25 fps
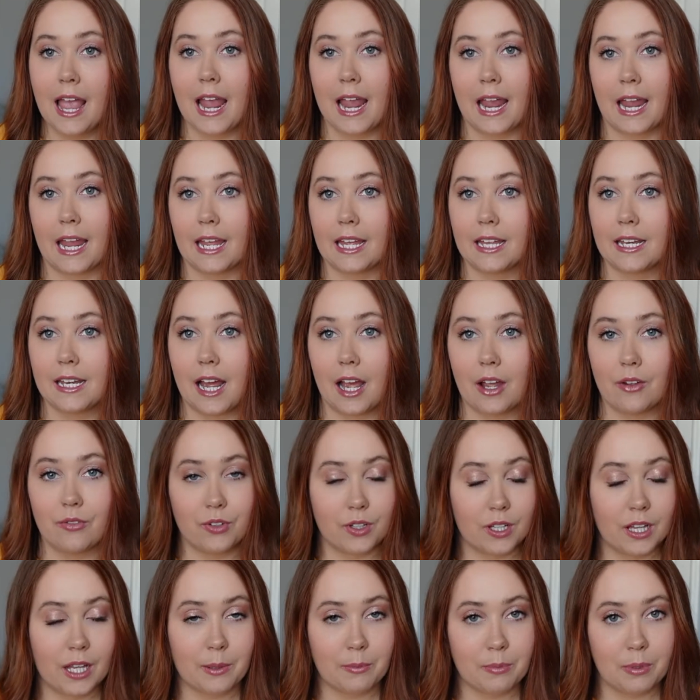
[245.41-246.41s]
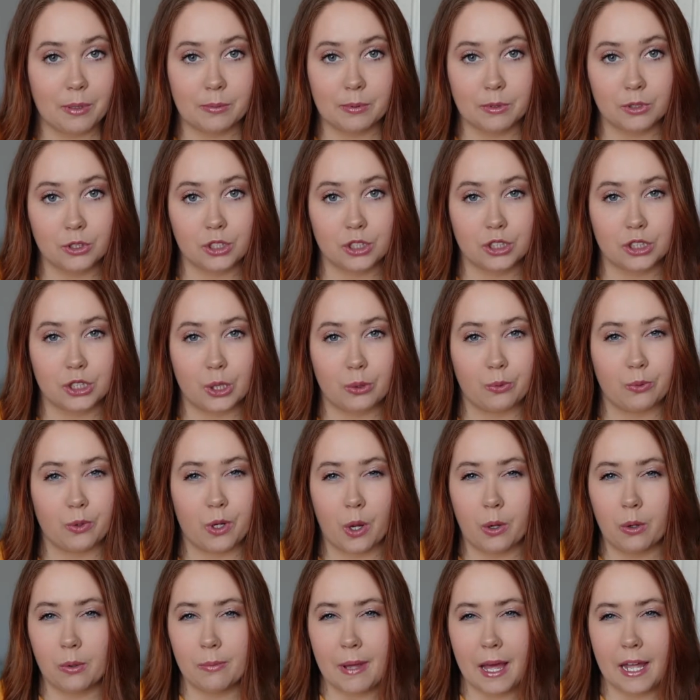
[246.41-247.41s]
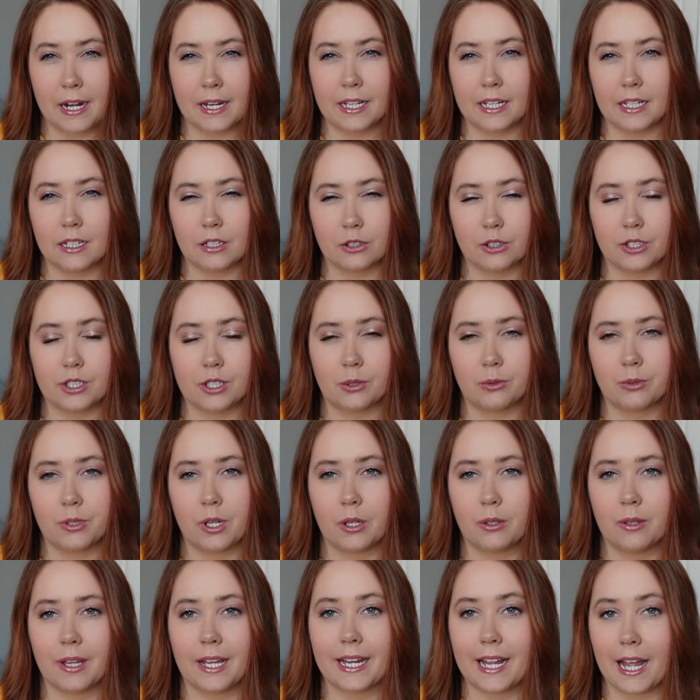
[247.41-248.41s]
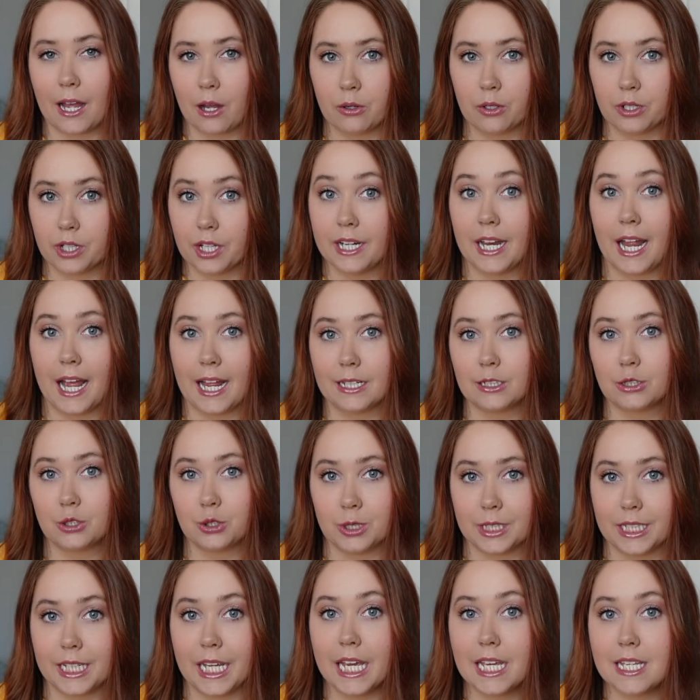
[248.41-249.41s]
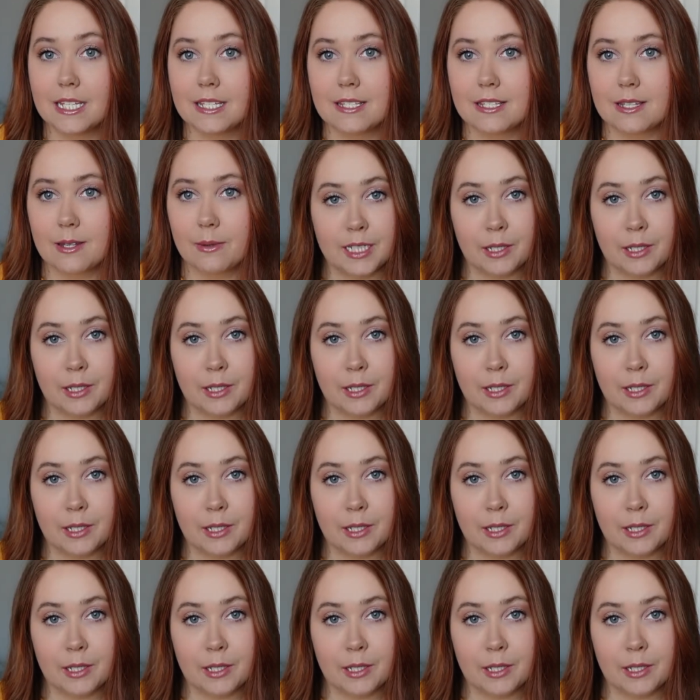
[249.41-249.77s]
And I feel like people just don't know about it or don't know like how good it actually is.